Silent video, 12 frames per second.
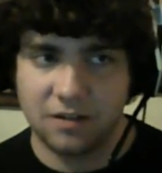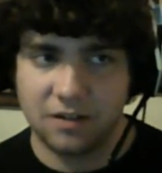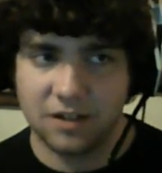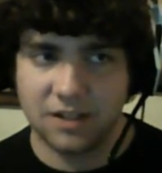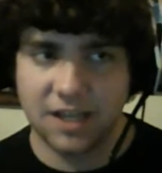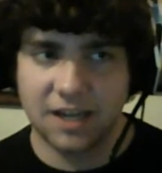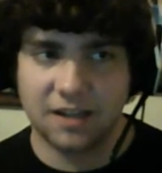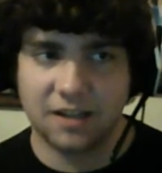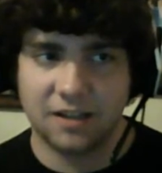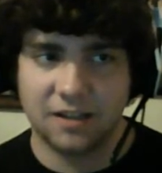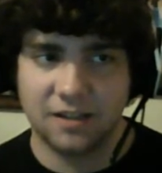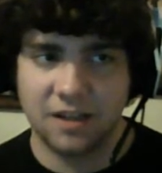It's like,
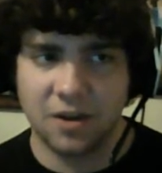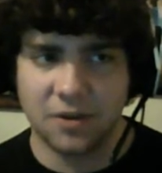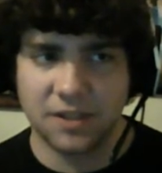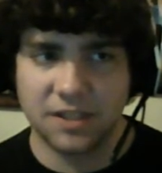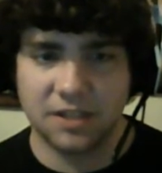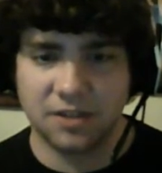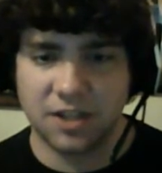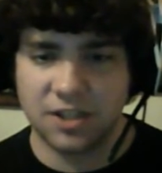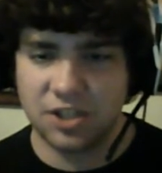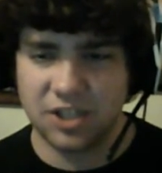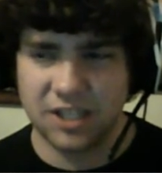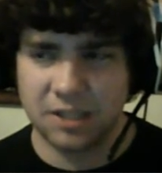no, it's still, it's
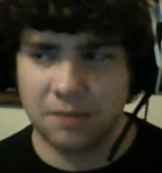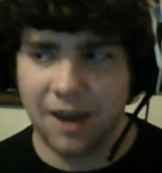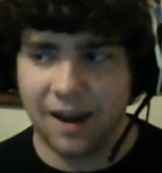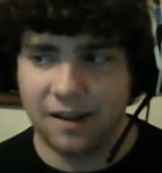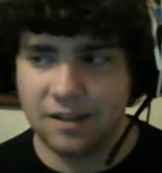just as bad.